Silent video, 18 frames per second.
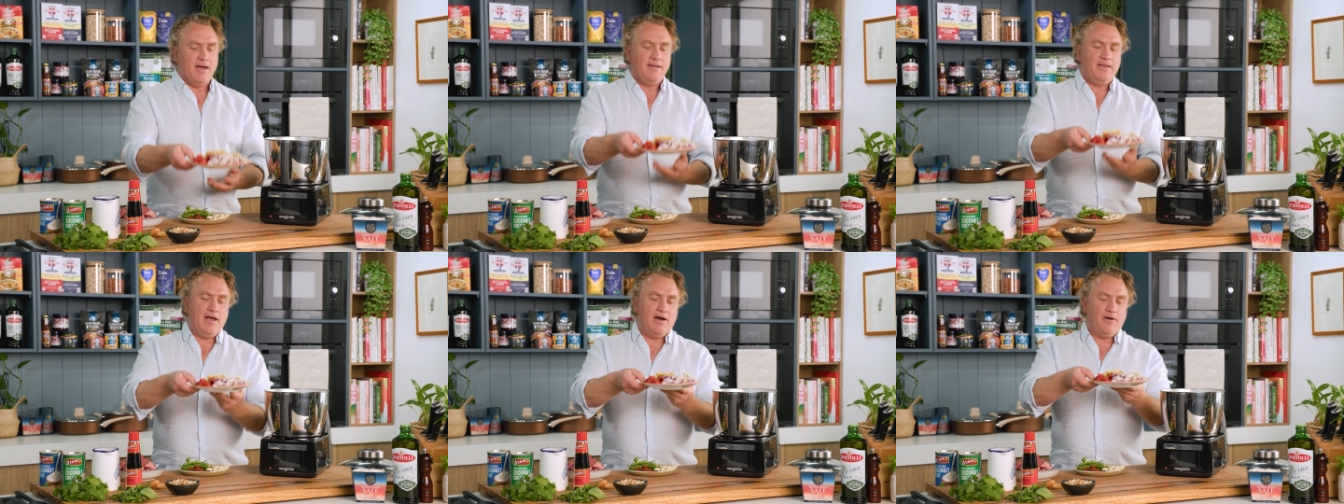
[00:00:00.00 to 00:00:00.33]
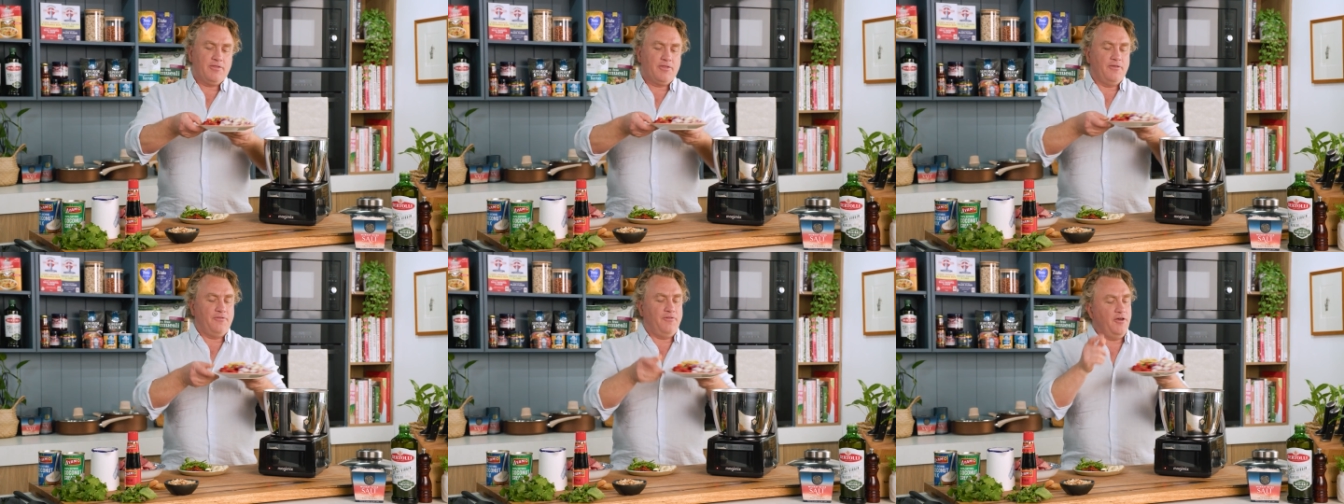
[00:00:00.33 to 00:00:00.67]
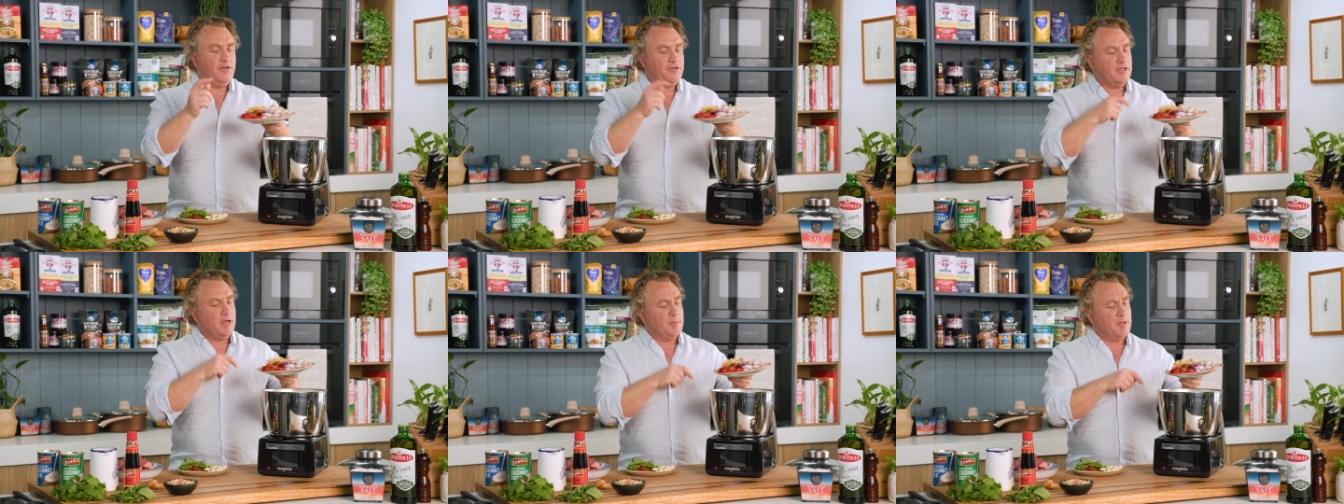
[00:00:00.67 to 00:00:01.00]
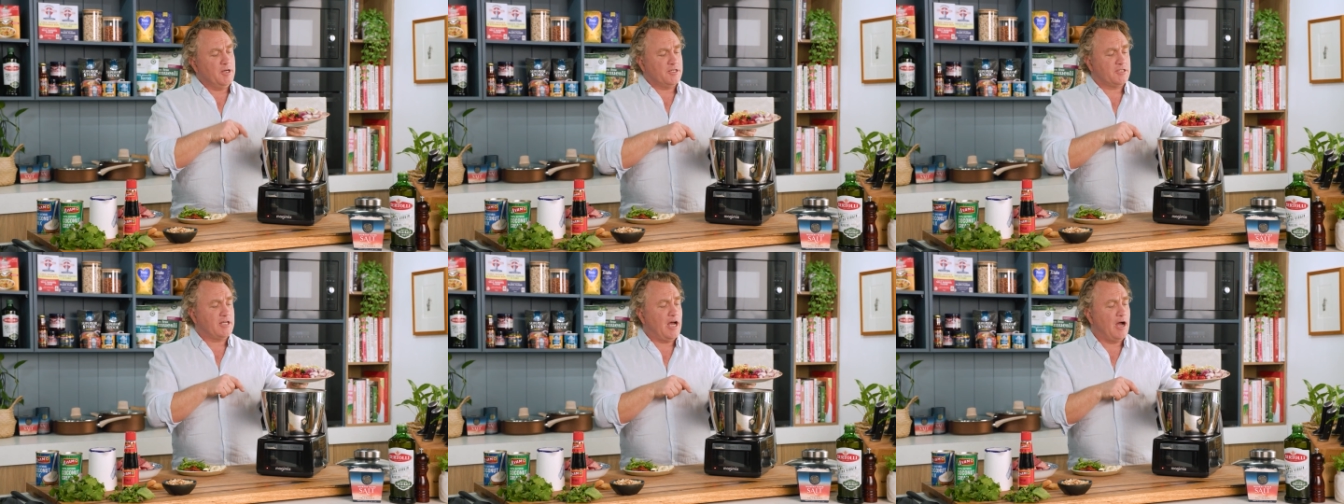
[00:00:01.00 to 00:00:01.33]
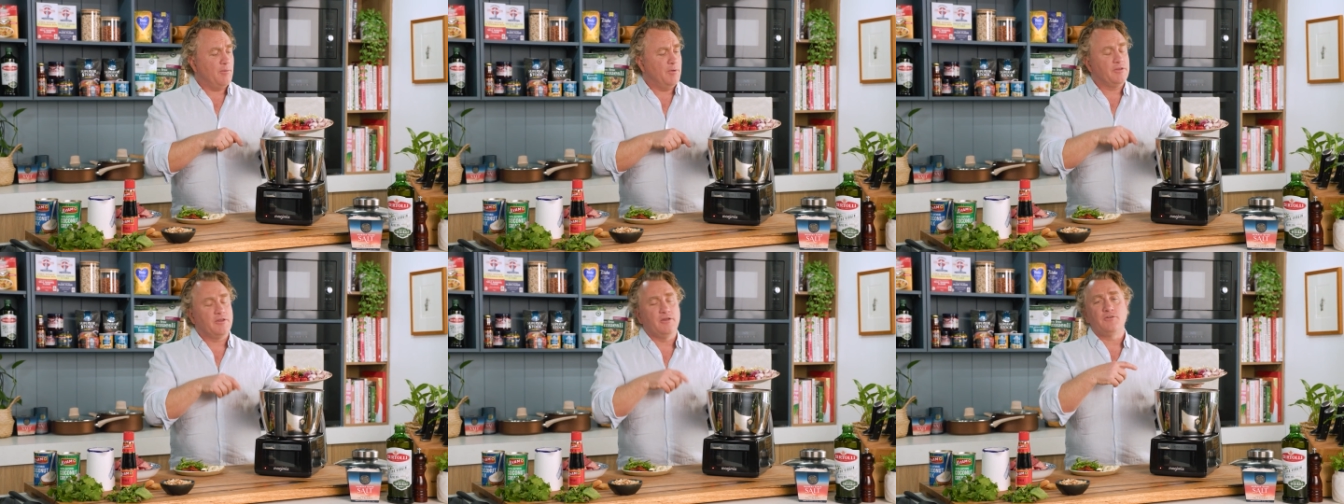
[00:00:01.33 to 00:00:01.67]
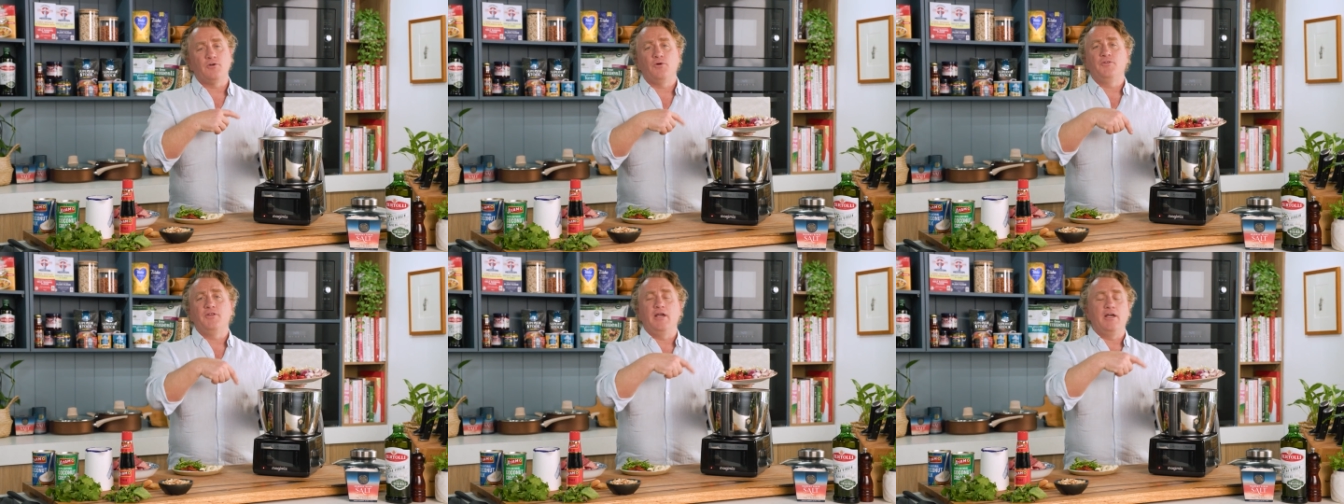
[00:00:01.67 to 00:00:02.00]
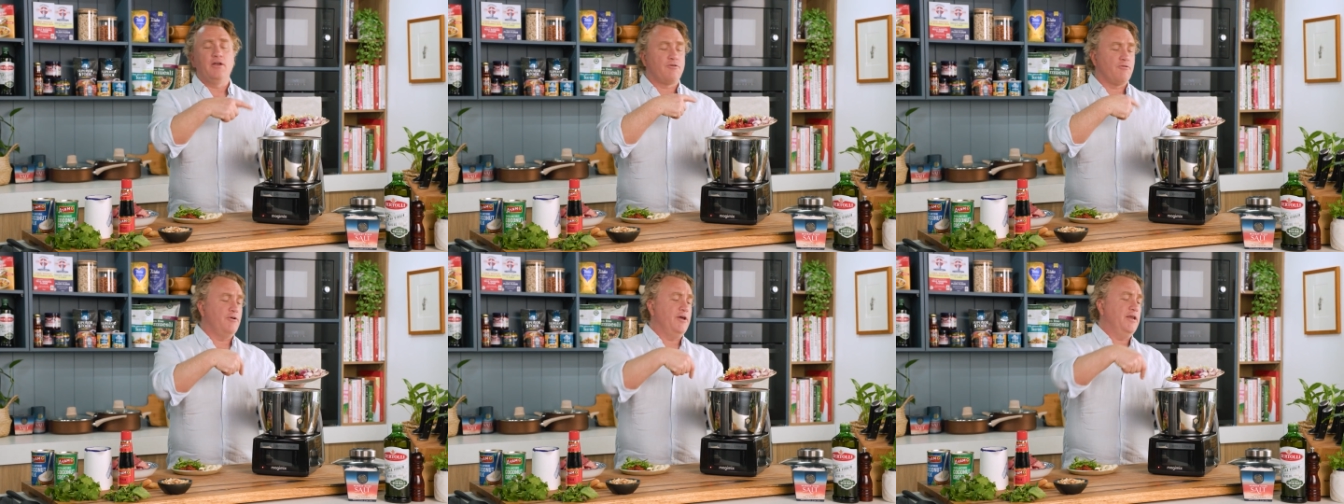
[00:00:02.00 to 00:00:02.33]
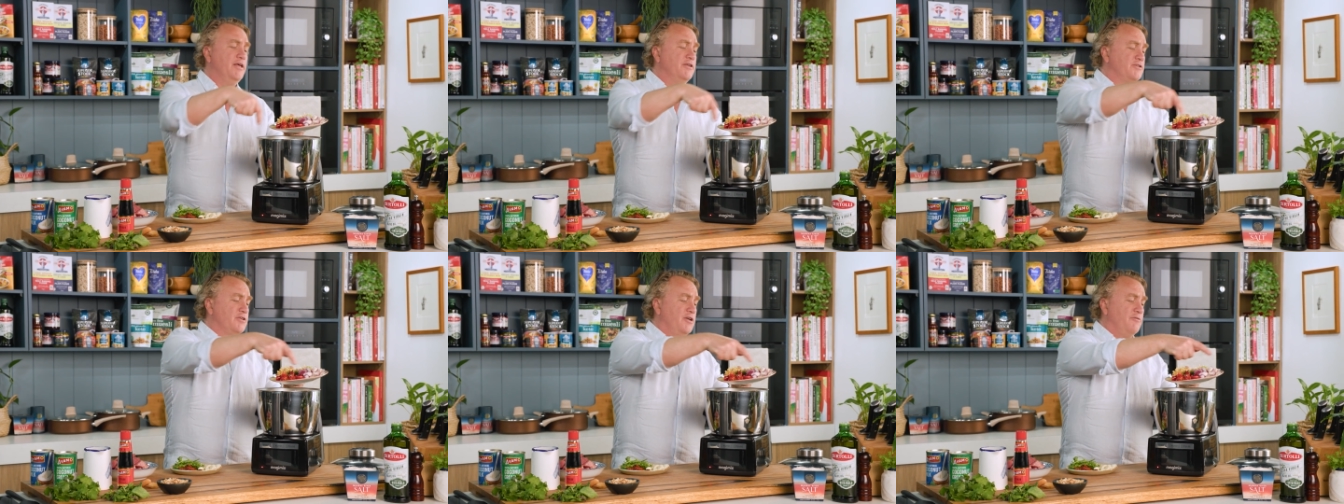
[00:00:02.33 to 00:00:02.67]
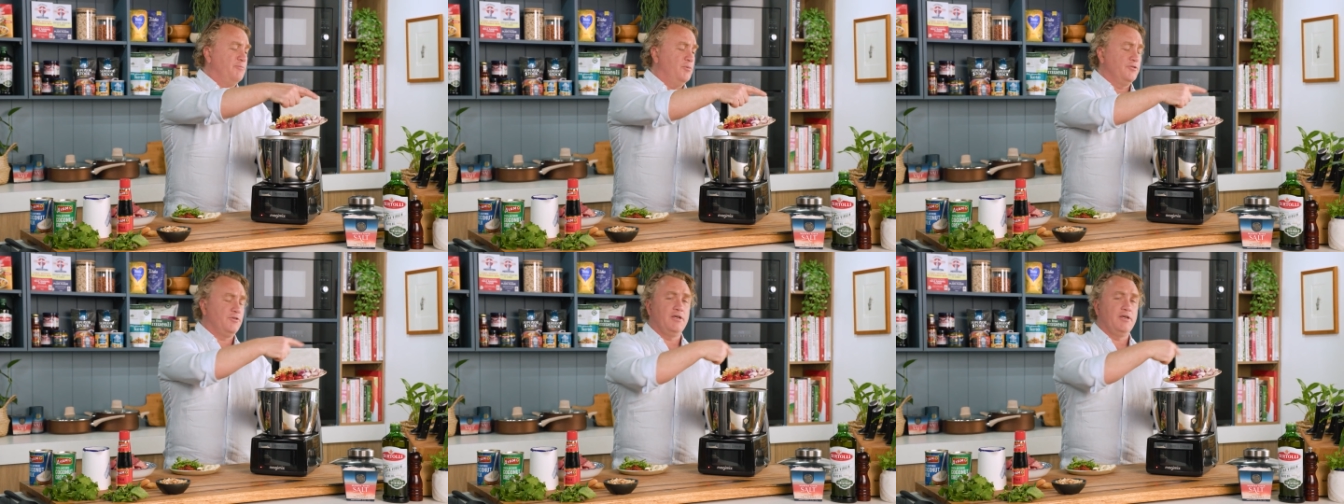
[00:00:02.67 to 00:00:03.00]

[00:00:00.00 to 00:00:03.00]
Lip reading: Now, the first thing I'm going to start with is all the ingredients that I've put